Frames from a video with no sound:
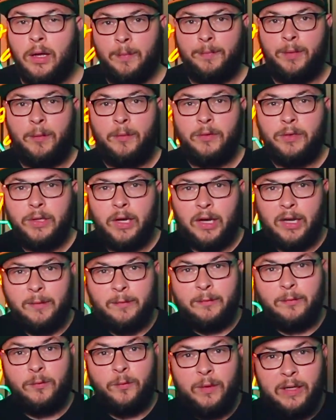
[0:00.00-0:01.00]
But we're
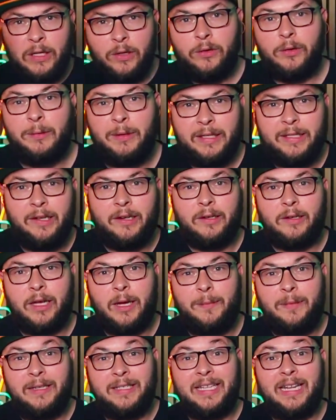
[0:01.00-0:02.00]
talking, we normally sell to
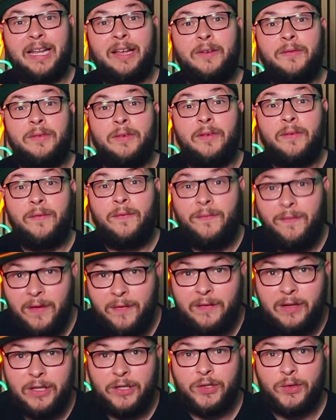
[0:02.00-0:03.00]
companies that have
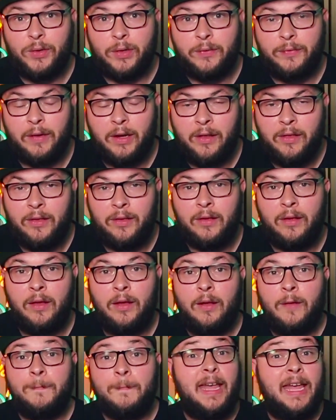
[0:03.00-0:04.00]
50 storefronts.
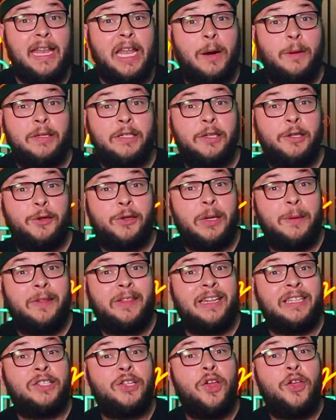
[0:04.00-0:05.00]
And now we're selling to a company
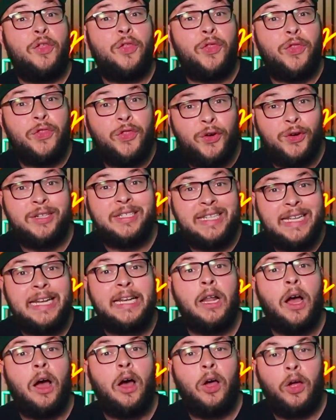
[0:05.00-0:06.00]
that has
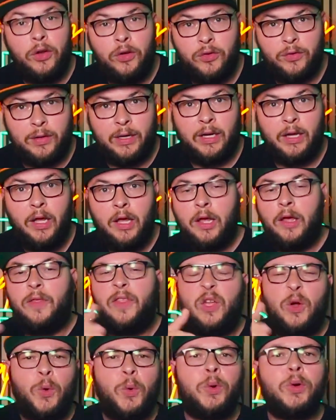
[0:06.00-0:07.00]
1,300.
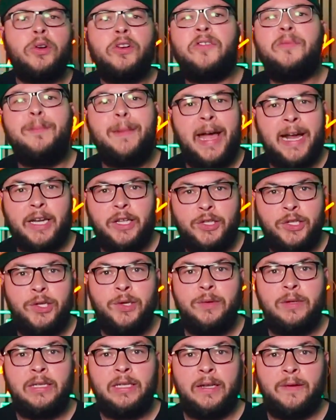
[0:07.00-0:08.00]
The order of
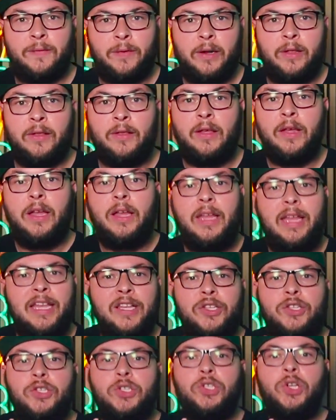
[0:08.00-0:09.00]
magnitude difference
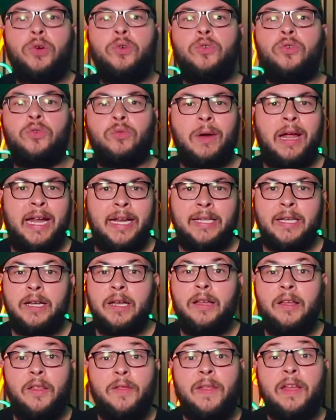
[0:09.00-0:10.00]
is so great
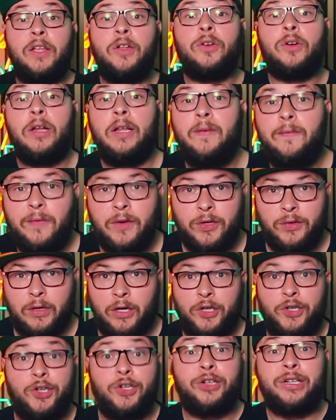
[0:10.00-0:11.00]
that your
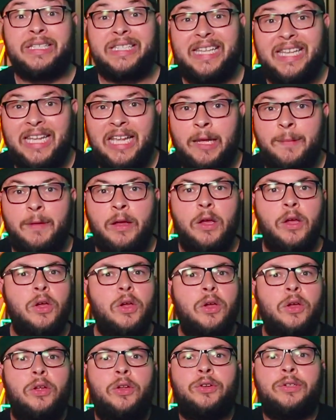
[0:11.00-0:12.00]
infrastructure, your team,
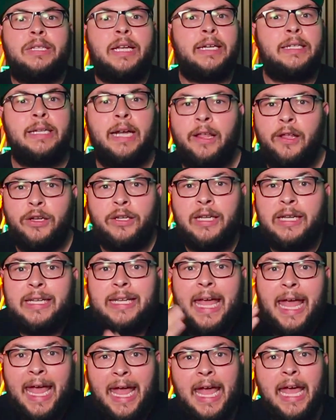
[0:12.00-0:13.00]
your technology, it
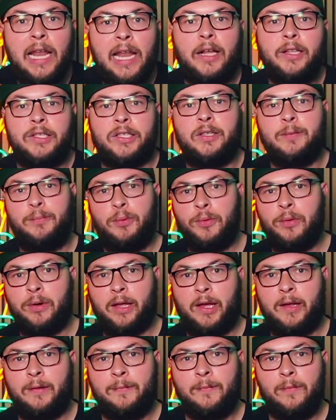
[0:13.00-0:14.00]
cannot support
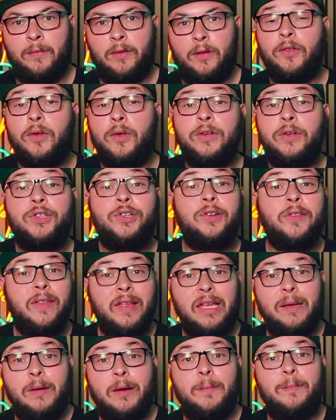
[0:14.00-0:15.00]
it. So as you're
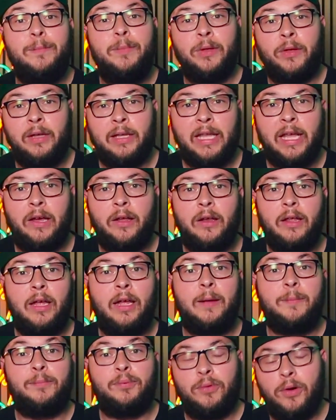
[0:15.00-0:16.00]
thinking about building out
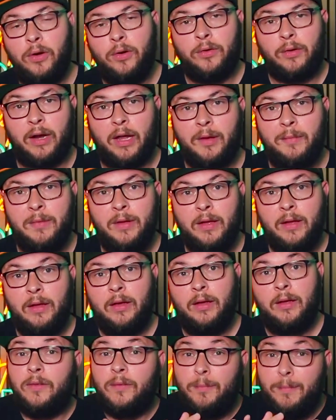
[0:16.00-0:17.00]
a program,
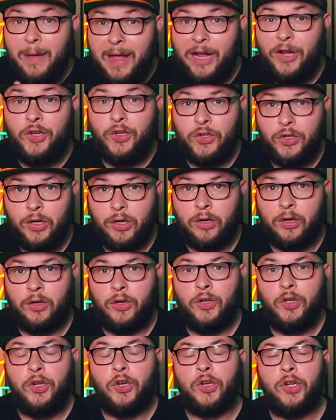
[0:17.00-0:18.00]
make sure
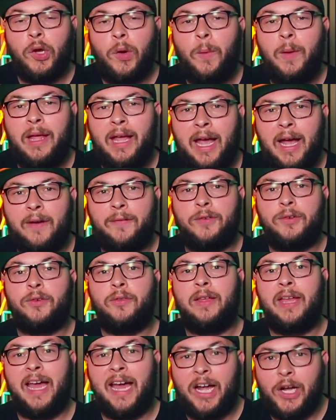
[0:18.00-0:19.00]
you're going after
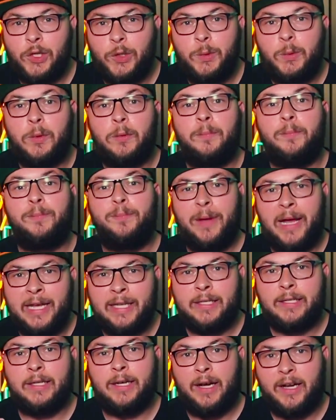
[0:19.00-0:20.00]
the actual
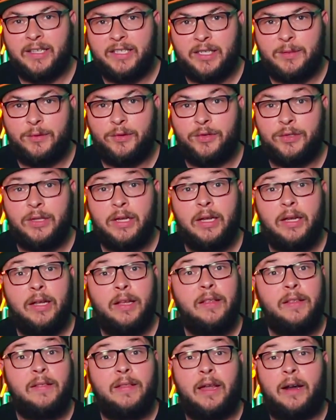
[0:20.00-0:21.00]
best customers
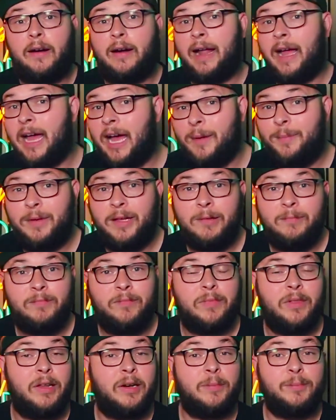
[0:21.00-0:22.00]
that are happy,
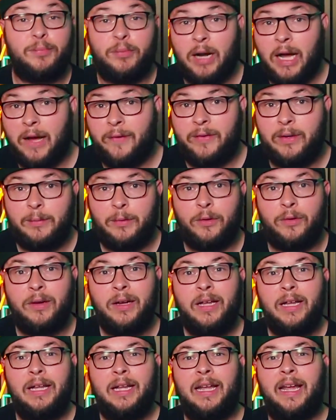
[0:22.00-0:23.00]
that are profitable,
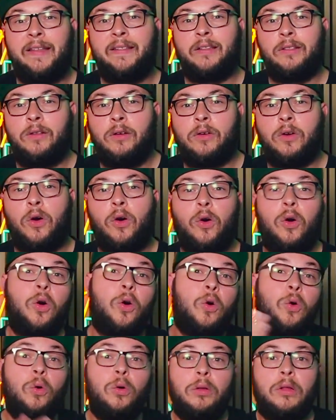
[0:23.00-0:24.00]
and that look a
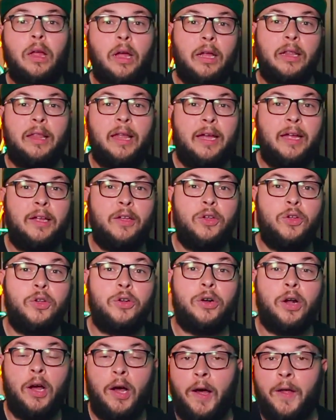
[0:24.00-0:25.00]
whole lot like
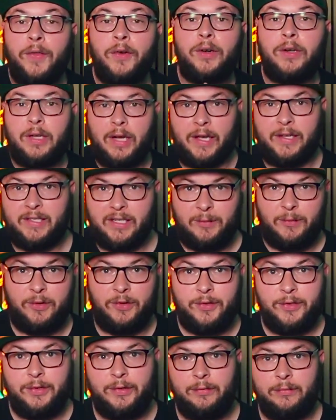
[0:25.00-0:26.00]
your other
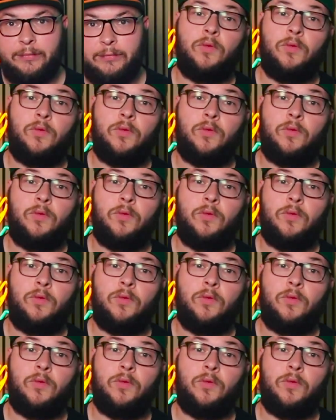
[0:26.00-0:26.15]
customers.